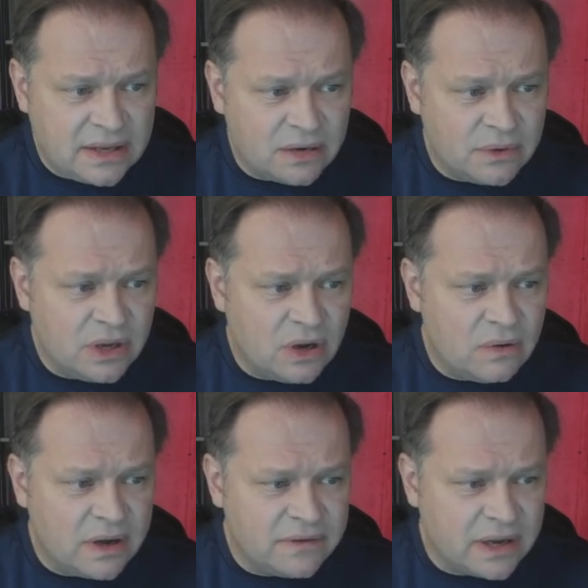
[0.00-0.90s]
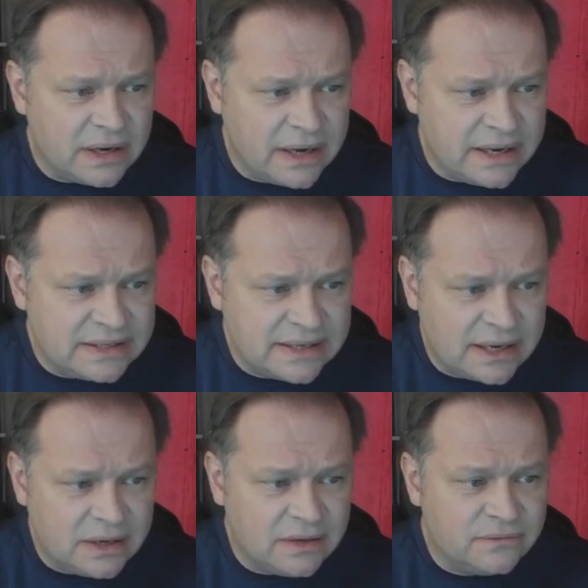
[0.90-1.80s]
we go. I've got a nice set
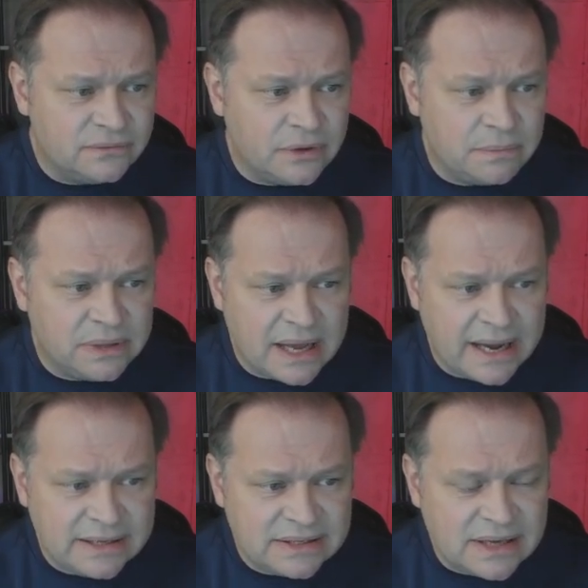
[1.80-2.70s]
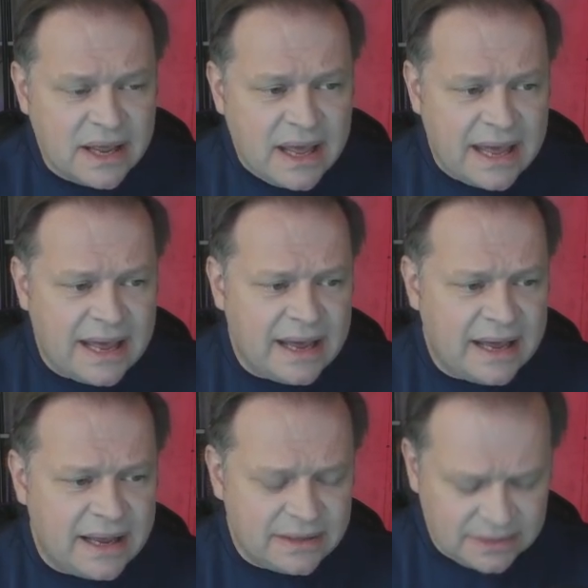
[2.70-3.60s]
of replies,
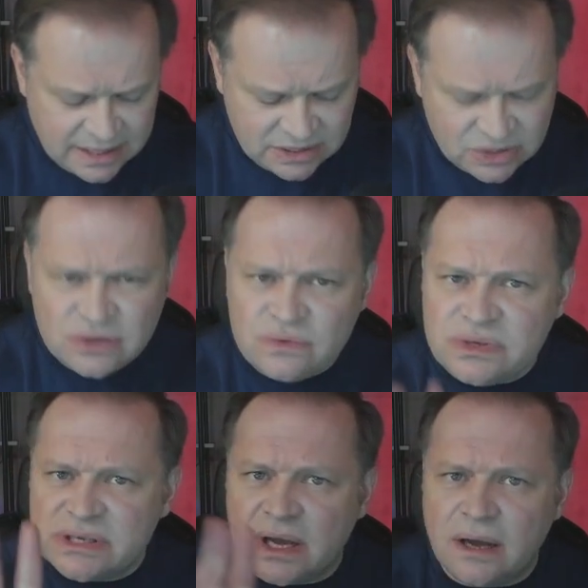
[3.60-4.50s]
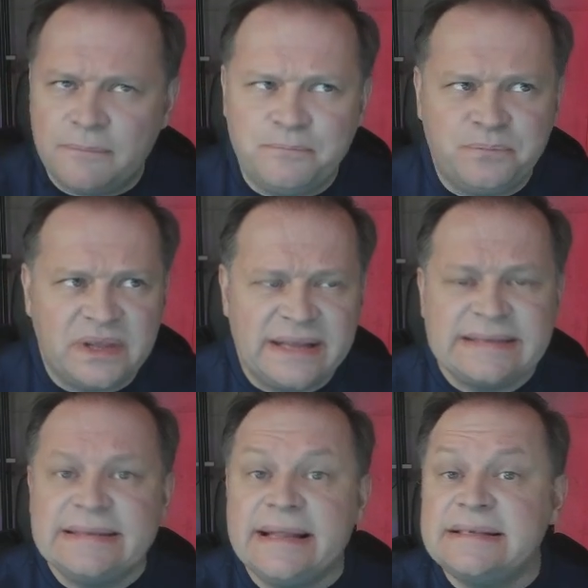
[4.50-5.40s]
and let's do some, let's
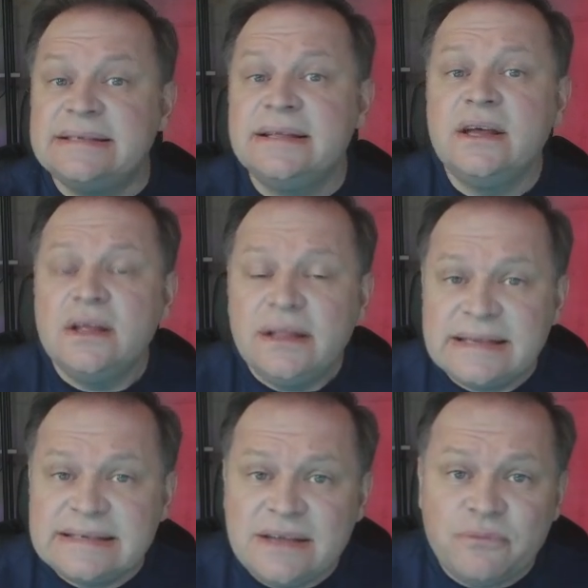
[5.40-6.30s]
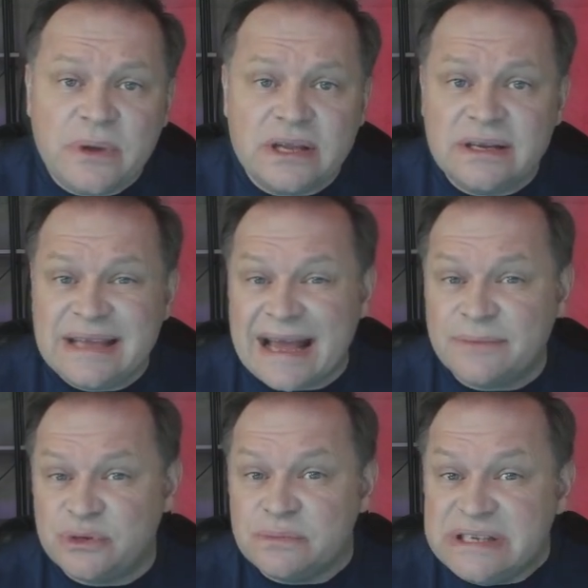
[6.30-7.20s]
see if we can capture
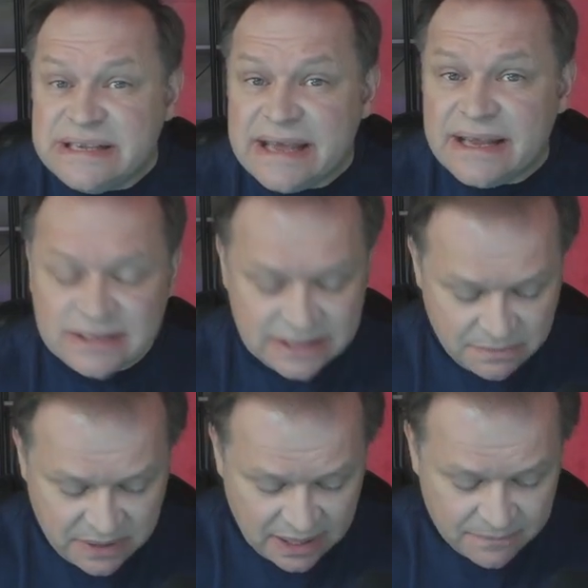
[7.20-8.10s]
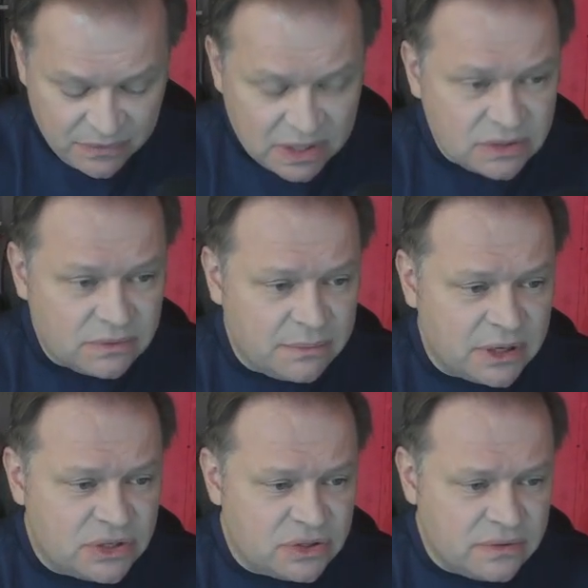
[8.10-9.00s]
some DHCP. So what I'm going to
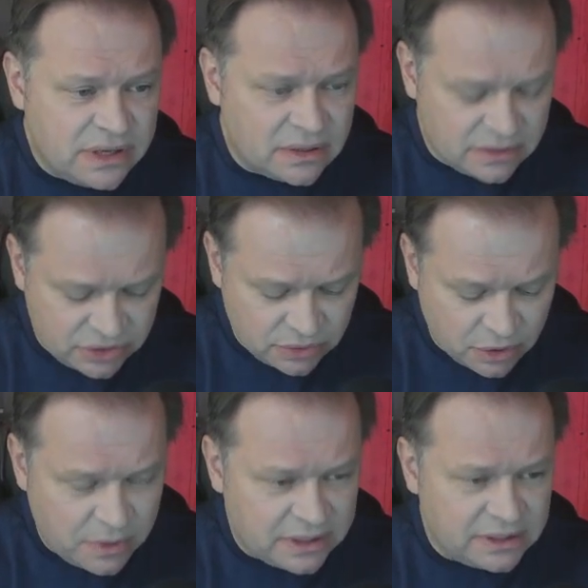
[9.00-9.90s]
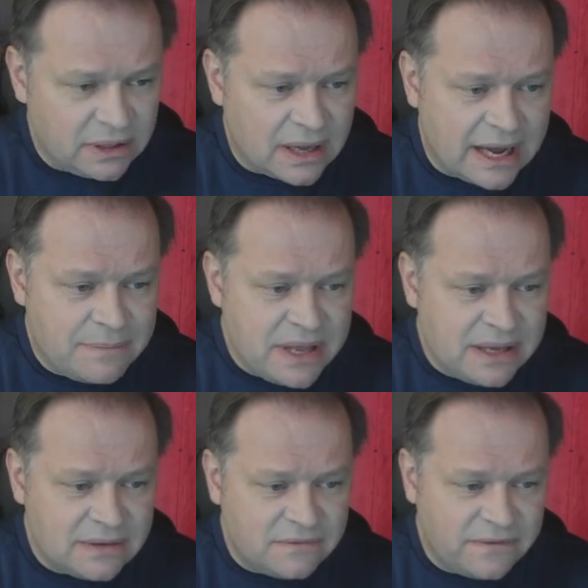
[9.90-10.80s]
do here is do a quick little IP
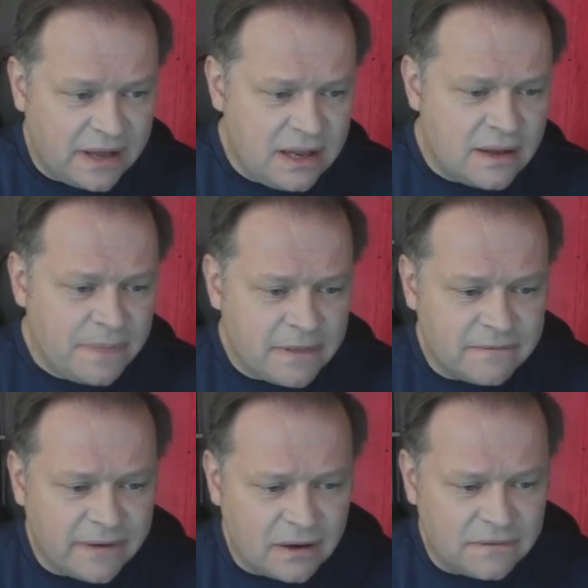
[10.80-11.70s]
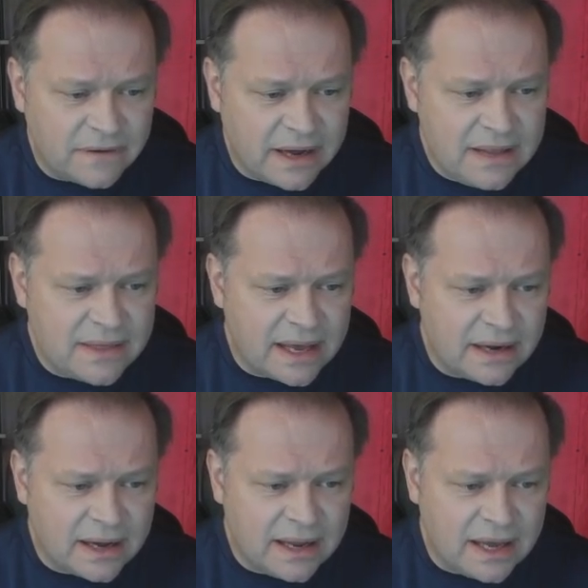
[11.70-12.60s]
config, verify that
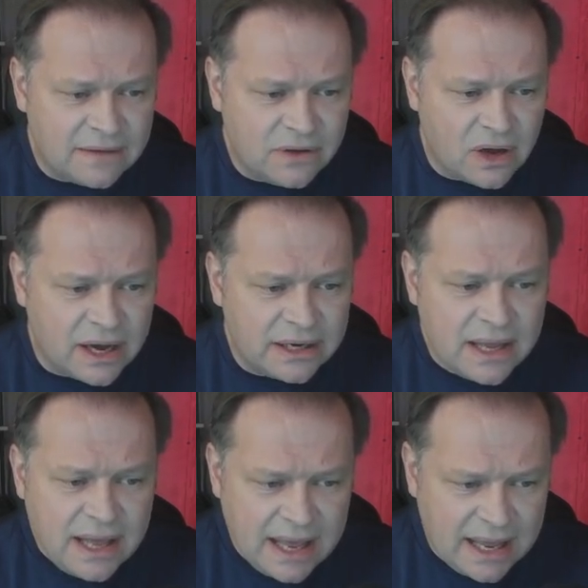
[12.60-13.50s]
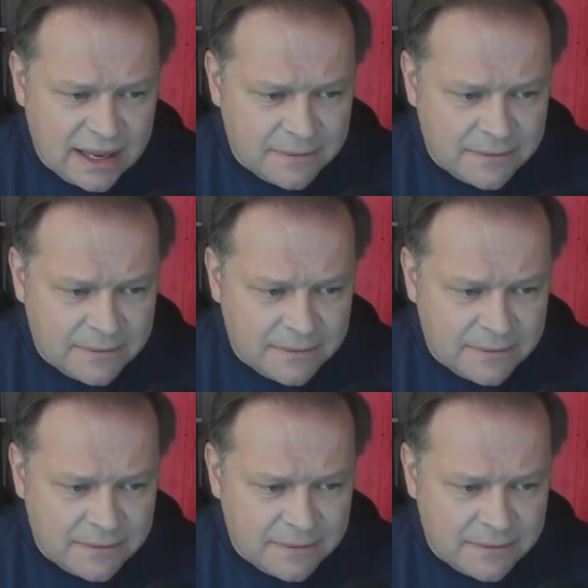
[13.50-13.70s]
I have got a